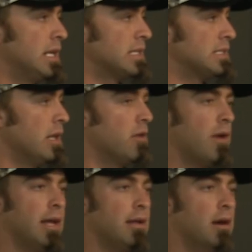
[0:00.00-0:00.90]
that
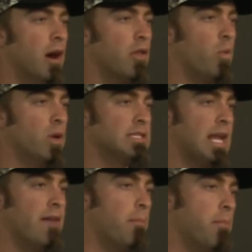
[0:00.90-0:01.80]
accelerate are the ones
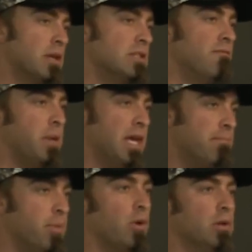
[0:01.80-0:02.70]
that have a bunch of
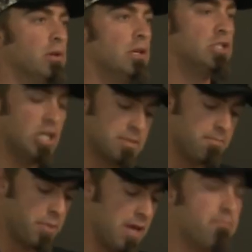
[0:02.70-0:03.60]
people, just
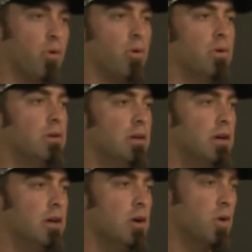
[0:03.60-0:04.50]
people,
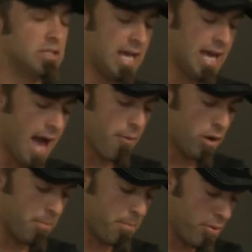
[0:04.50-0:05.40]
who are saying, I
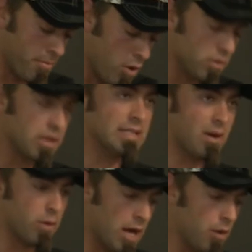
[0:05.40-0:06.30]
want to promote this,
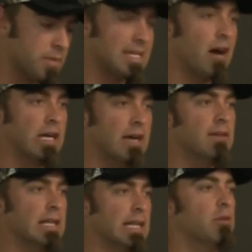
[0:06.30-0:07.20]
I want to help this out,
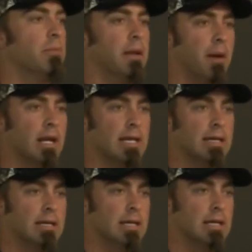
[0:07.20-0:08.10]
giving a little bit of money.
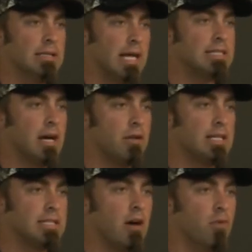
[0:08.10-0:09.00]
That's how,
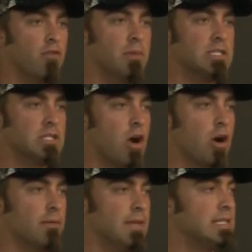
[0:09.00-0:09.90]
that's how movements
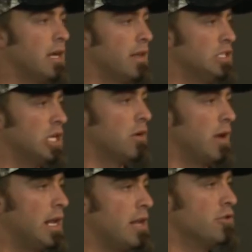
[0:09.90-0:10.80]
start, and that's how they
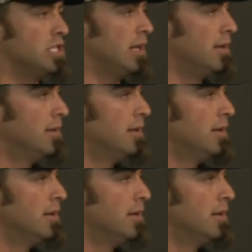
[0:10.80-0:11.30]
generate energy.